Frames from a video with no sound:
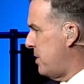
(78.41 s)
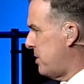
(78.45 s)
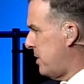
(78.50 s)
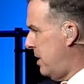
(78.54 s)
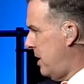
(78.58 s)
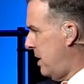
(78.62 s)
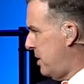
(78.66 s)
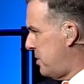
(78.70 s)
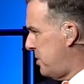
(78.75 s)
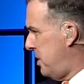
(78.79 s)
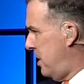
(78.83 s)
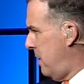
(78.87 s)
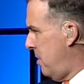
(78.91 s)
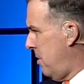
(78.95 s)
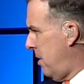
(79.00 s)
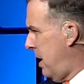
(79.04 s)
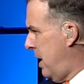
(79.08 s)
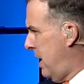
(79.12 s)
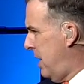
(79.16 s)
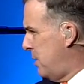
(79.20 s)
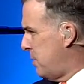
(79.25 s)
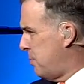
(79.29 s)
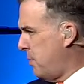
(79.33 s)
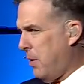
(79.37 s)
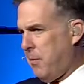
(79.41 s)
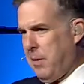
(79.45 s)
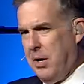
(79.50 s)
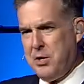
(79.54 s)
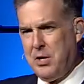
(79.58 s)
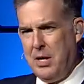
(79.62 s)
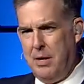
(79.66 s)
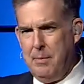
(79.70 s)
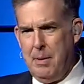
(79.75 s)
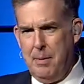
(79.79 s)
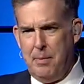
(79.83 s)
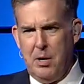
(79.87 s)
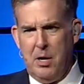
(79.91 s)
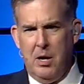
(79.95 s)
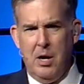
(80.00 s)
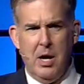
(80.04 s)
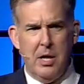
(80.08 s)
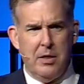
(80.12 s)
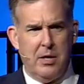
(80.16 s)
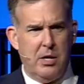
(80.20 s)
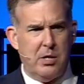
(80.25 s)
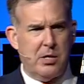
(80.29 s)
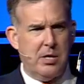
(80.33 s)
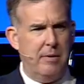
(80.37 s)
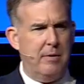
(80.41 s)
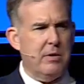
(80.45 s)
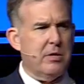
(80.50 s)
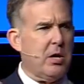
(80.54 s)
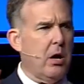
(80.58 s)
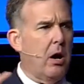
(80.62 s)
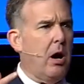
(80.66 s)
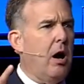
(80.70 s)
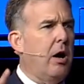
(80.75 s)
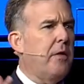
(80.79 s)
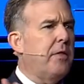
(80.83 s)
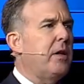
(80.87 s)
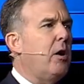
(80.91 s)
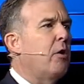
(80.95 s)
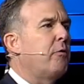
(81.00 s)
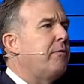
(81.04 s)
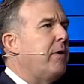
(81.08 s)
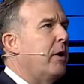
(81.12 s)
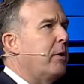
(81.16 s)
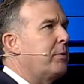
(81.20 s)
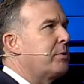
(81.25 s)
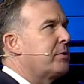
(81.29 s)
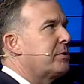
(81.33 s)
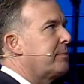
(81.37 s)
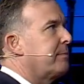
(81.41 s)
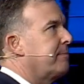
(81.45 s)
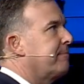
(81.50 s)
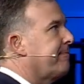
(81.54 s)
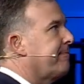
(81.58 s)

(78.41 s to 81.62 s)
Can I see your hands? Raise your hand. Remember this? So all the old folks.